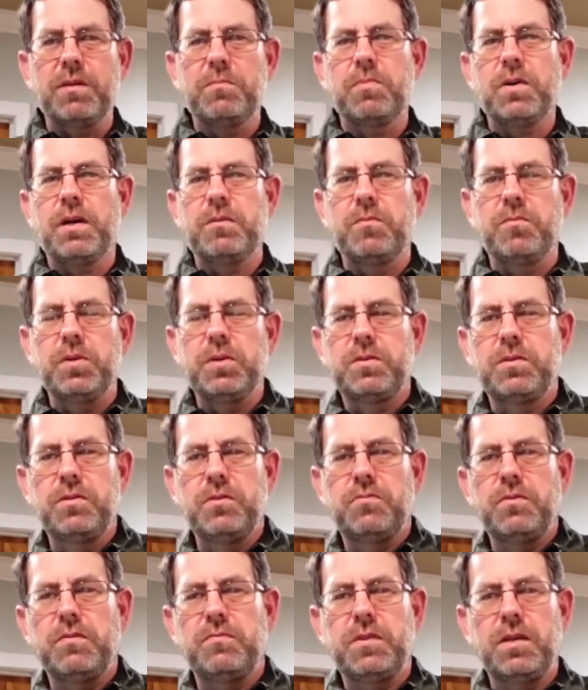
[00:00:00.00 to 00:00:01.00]
I'm probably
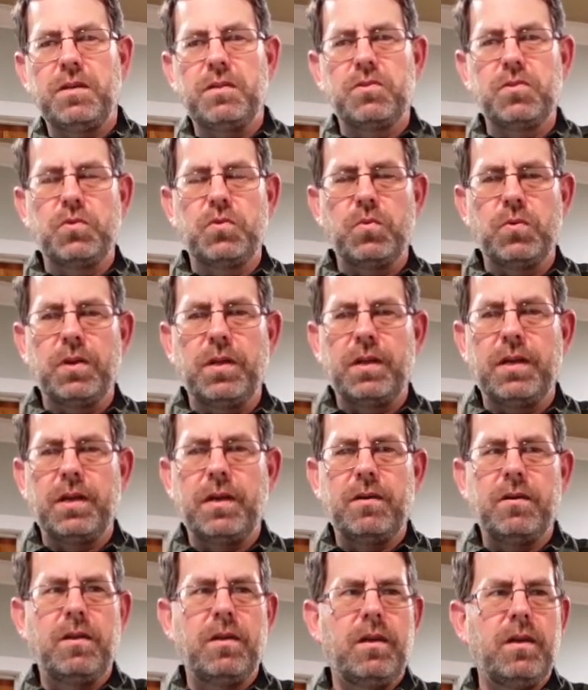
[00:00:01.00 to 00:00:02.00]
215, 220
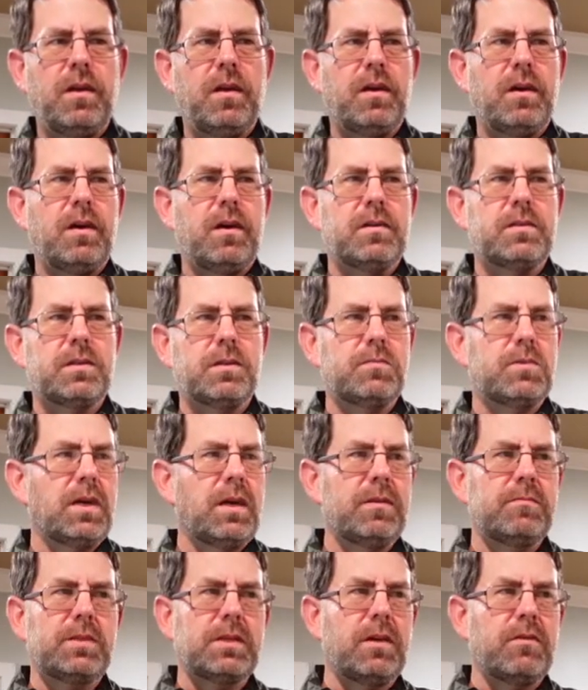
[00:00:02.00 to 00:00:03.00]
now.
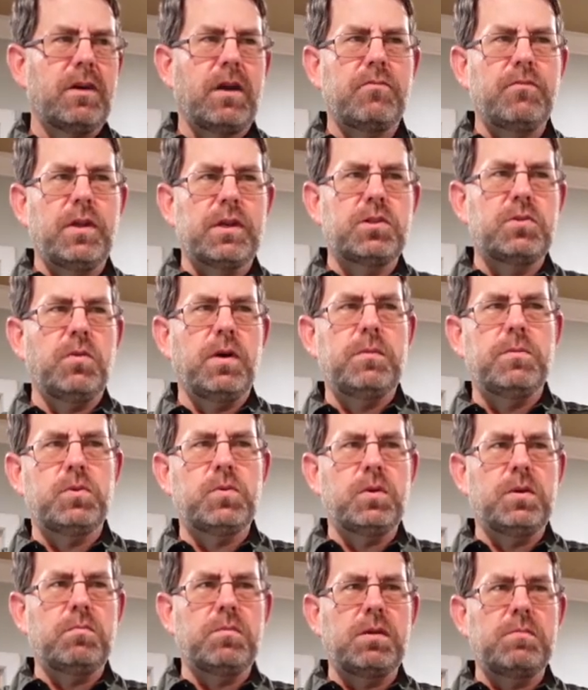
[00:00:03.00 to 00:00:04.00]
Sometimes I fluctuate
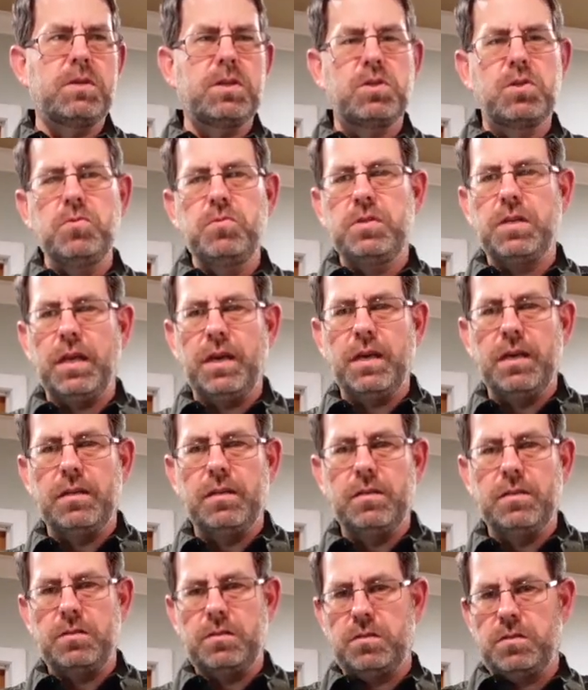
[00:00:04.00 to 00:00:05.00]
between maybe 210
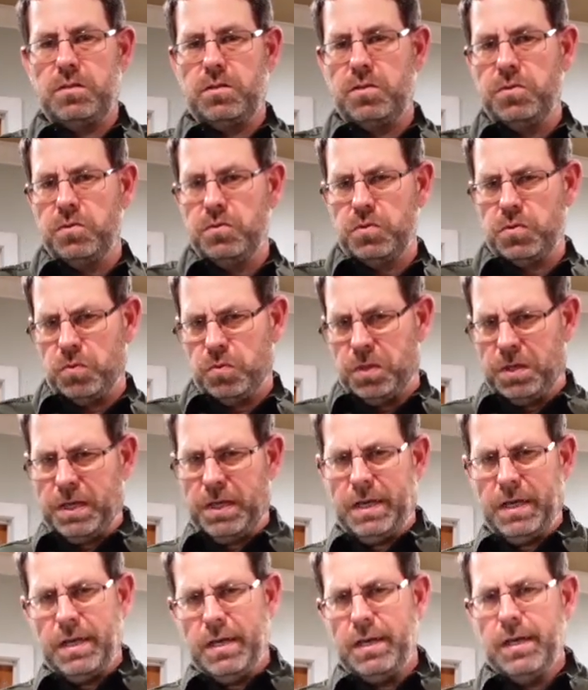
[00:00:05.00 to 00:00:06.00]
and
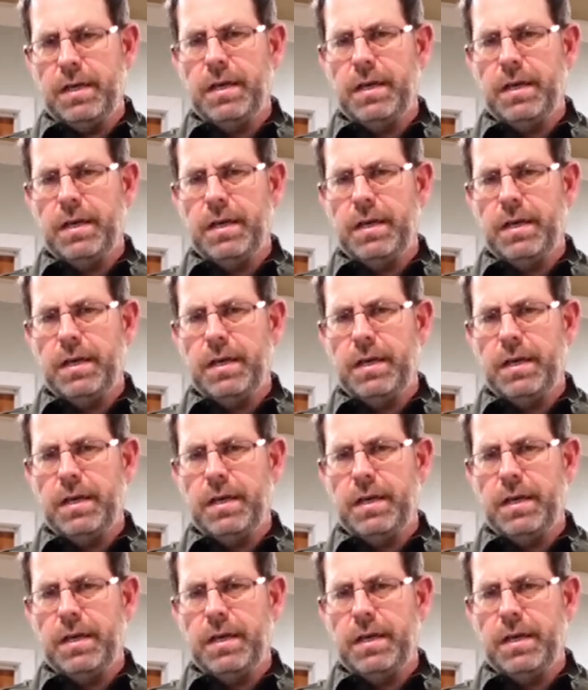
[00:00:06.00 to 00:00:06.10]
220.